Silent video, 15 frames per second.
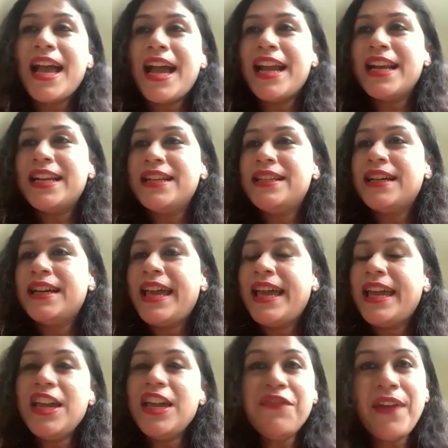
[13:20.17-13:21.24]
And
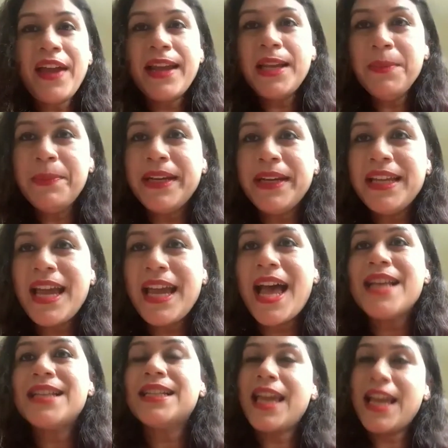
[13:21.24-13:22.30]
if anybody
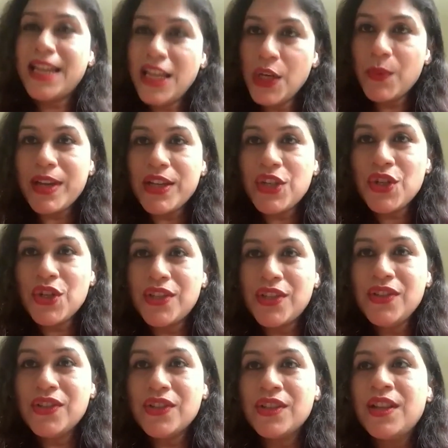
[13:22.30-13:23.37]
has any
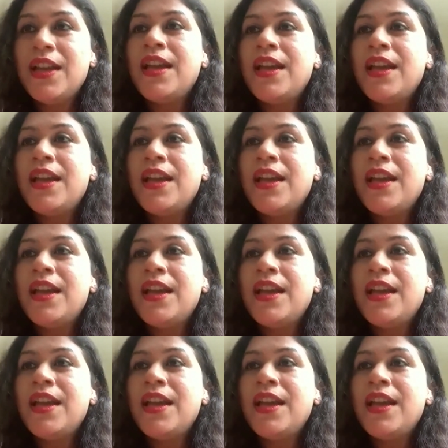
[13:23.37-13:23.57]
questions